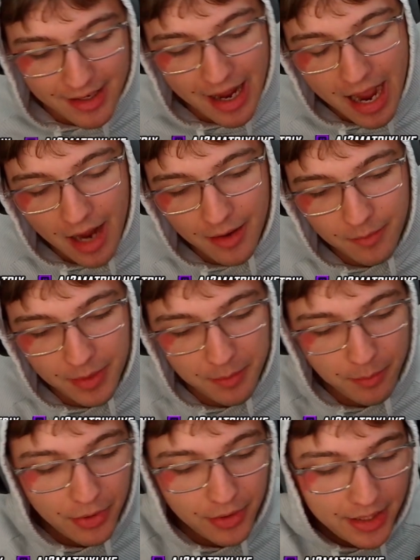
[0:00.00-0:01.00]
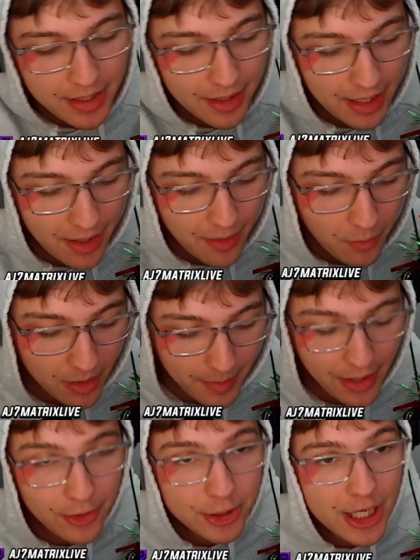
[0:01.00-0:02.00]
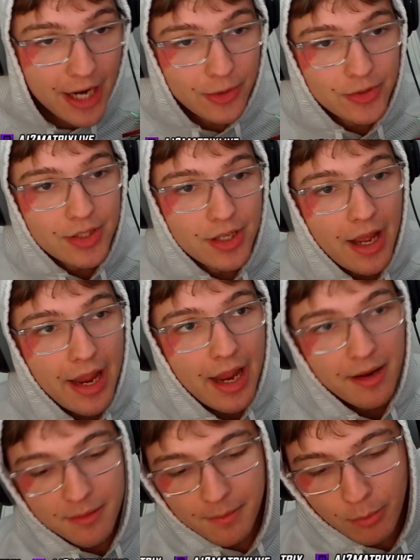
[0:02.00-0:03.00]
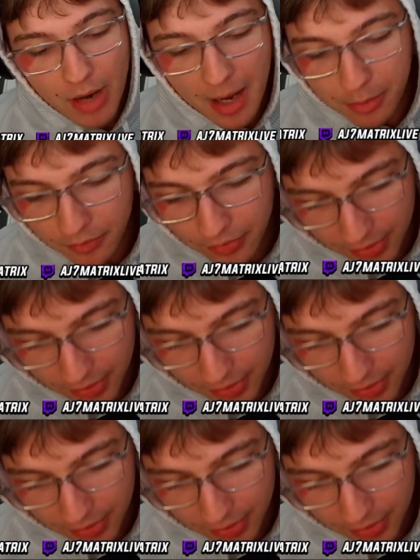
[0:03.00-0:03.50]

I've been putting in one of my other channels a Bible verse,